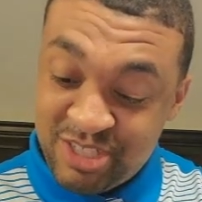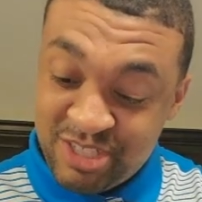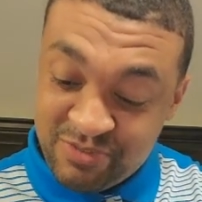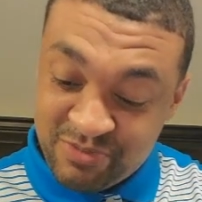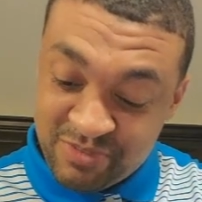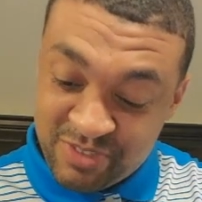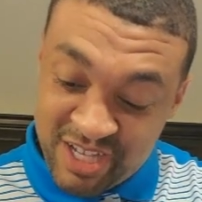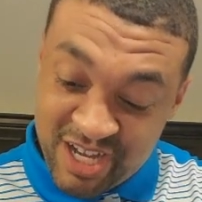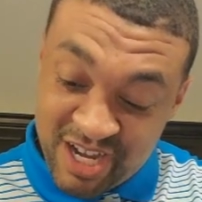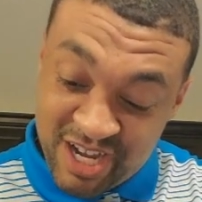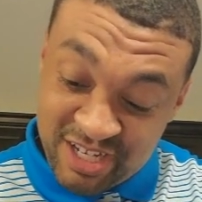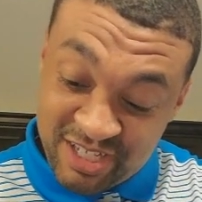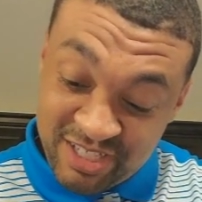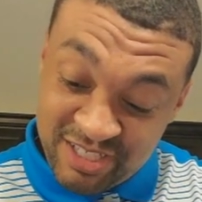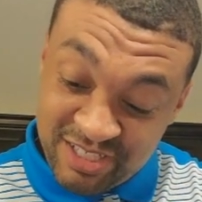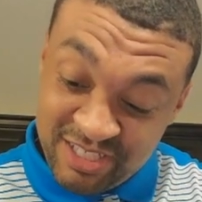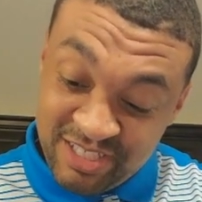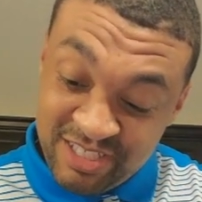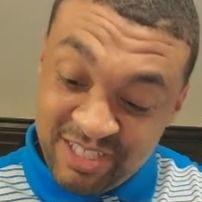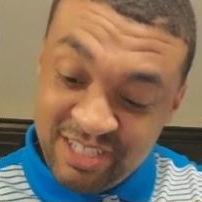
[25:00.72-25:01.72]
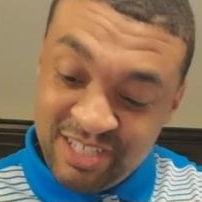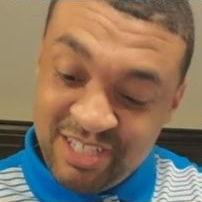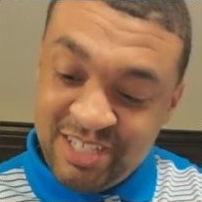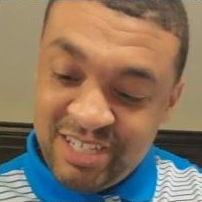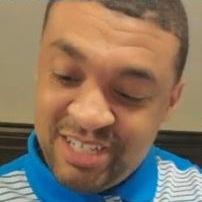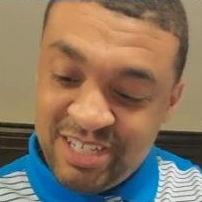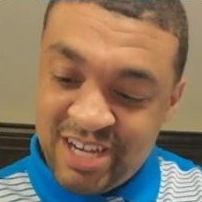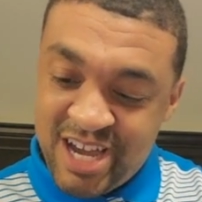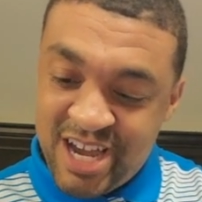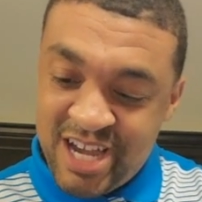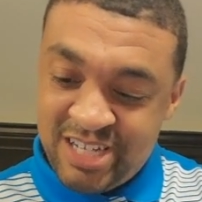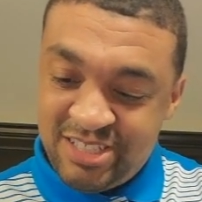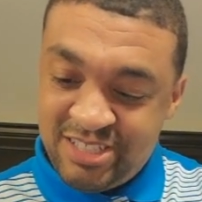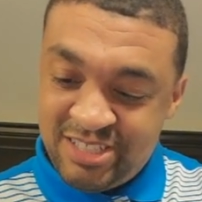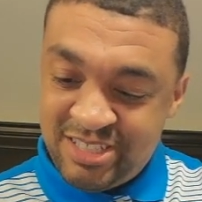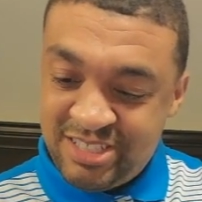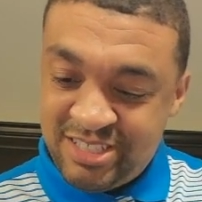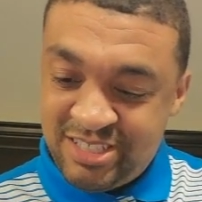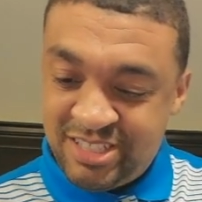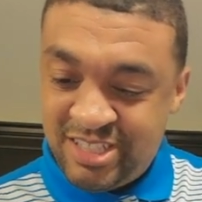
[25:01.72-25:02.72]
y'all. All right, let's
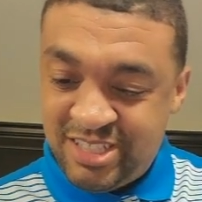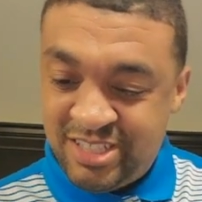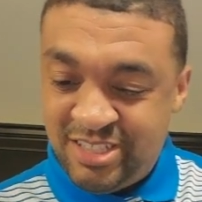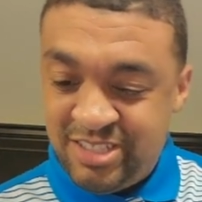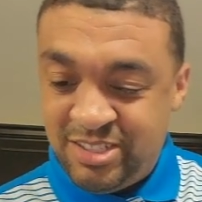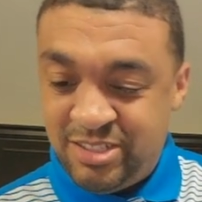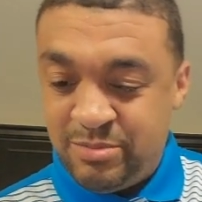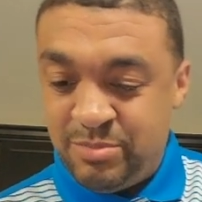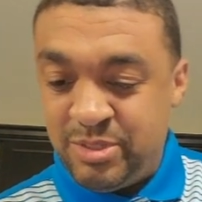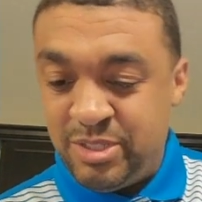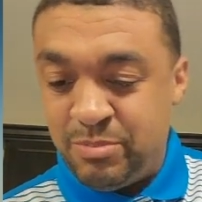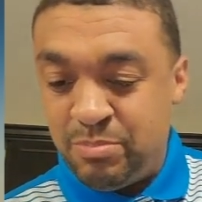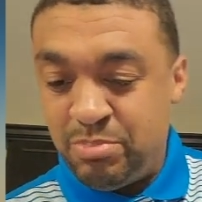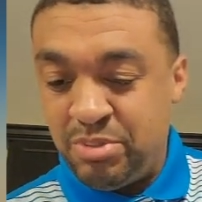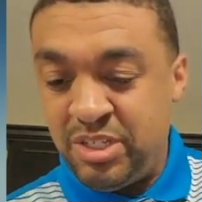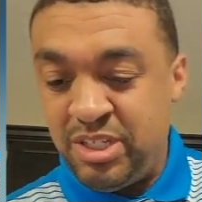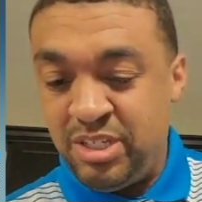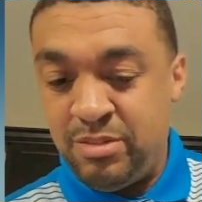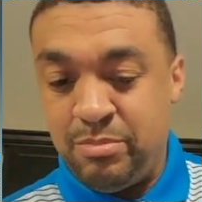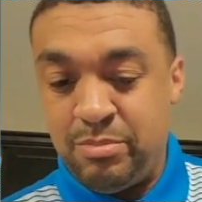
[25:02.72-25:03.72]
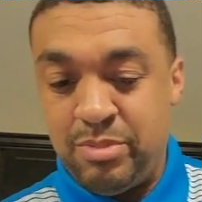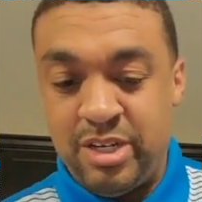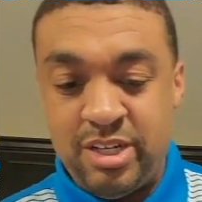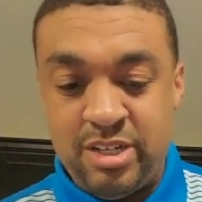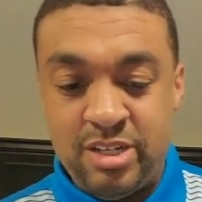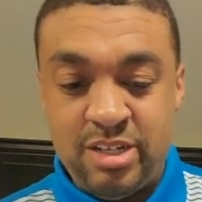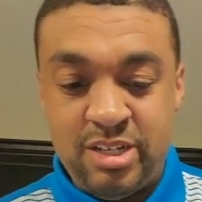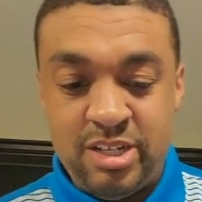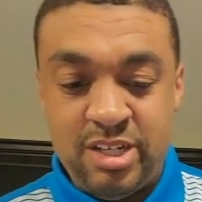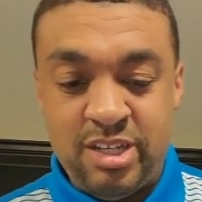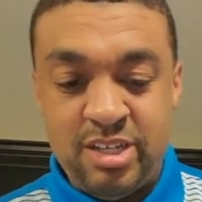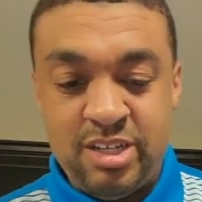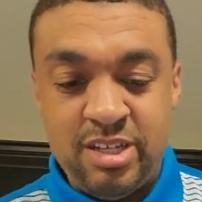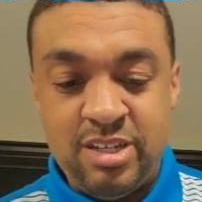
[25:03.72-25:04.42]
just get a little bit of peanut butter in there.